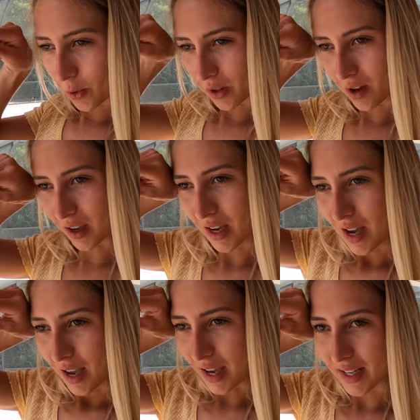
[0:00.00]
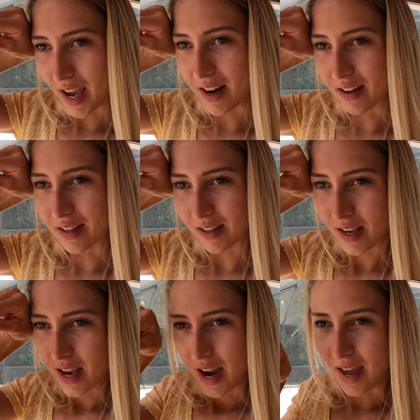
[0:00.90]
with like antennas,
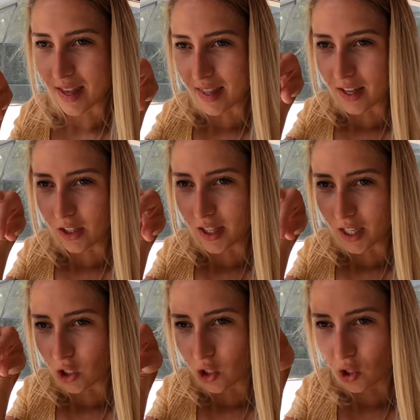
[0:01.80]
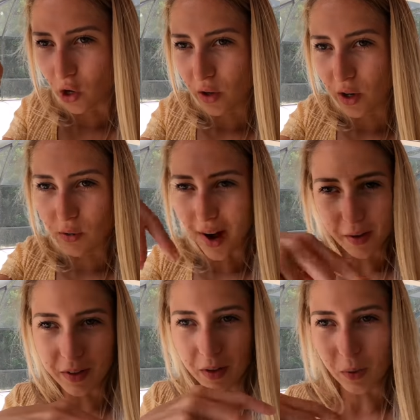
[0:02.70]
and then they just like scurry
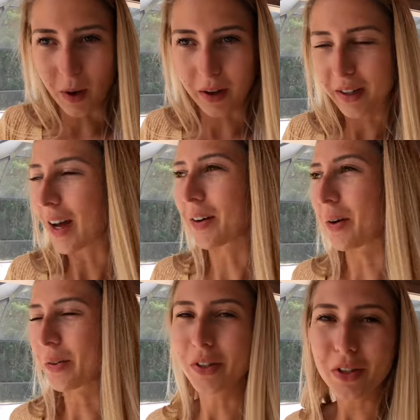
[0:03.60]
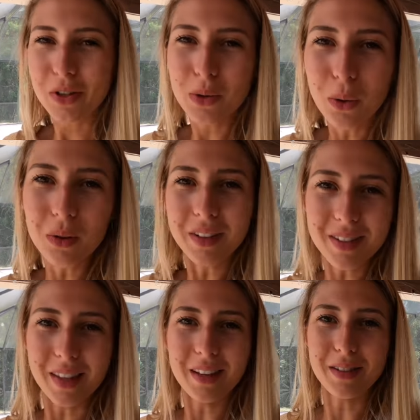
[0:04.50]
around in the water. I don't know, they're just the coolest
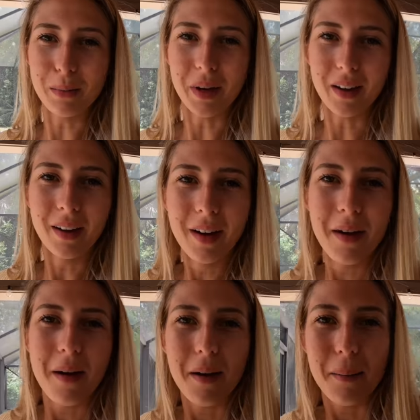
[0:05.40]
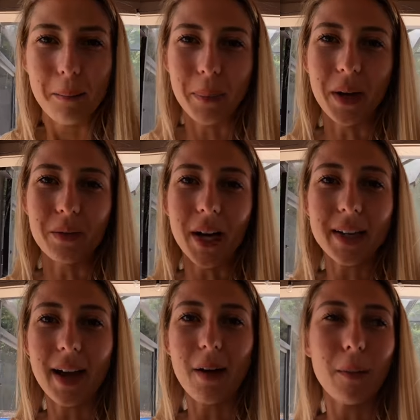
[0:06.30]
thing to me. But right
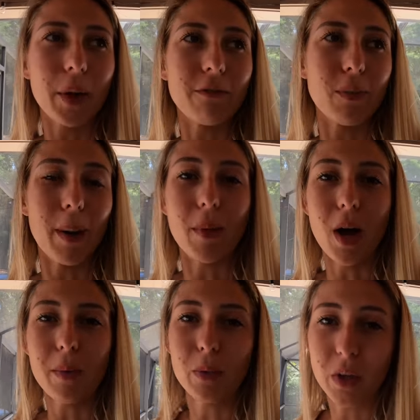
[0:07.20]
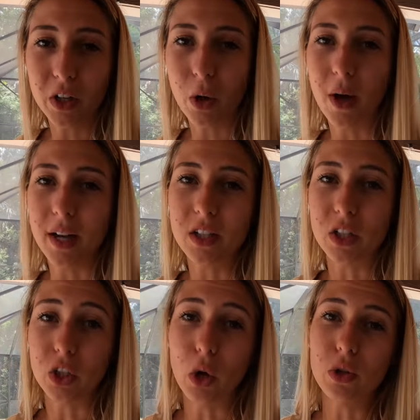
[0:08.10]
now I'm waiting for my mom, and we're gonna go ahead
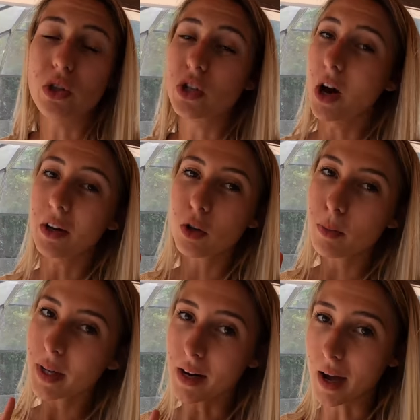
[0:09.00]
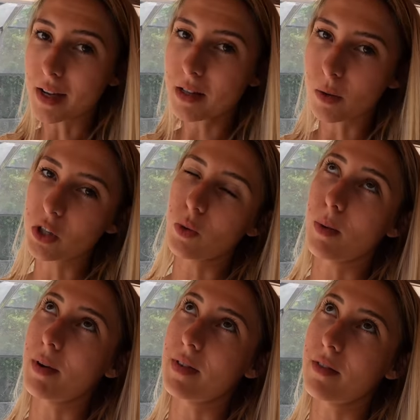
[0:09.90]
and go to Nautical But Nice, which is one
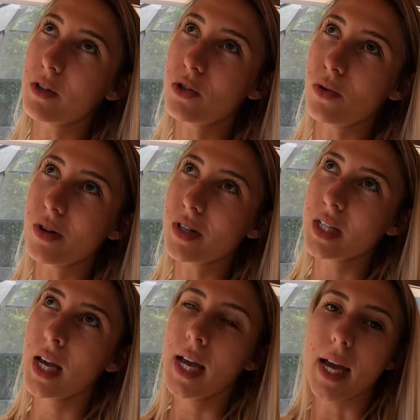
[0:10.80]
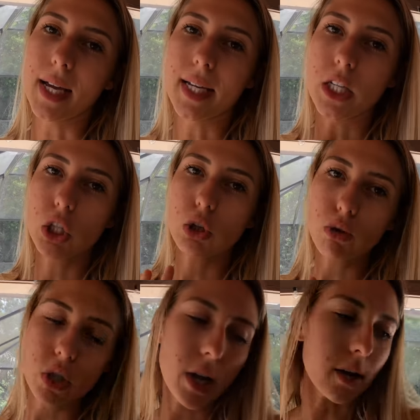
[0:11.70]
of my favorite stores, and get
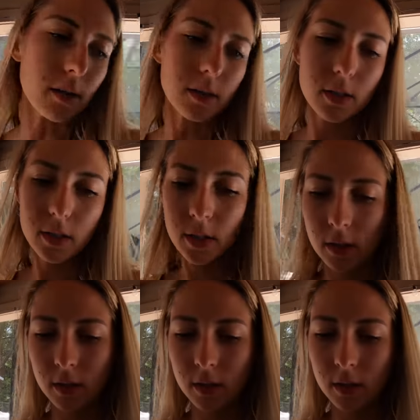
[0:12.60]
two shells